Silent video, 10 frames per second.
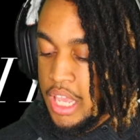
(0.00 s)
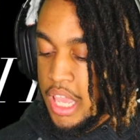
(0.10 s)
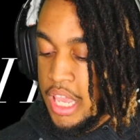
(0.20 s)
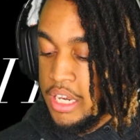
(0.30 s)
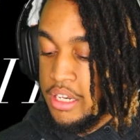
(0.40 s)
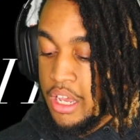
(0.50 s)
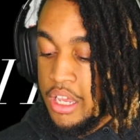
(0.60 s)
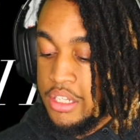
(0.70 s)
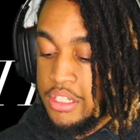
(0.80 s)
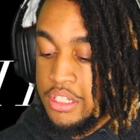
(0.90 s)
it
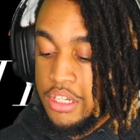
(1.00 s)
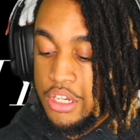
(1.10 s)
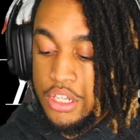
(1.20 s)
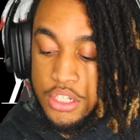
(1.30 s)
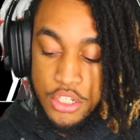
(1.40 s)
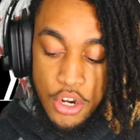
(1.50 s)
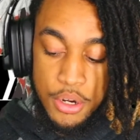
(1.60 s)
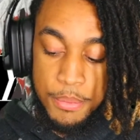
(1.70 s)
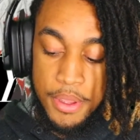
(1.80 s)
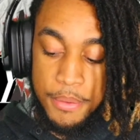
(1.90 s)
does
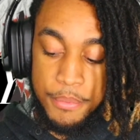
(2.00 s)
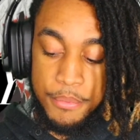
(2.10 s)
concern me.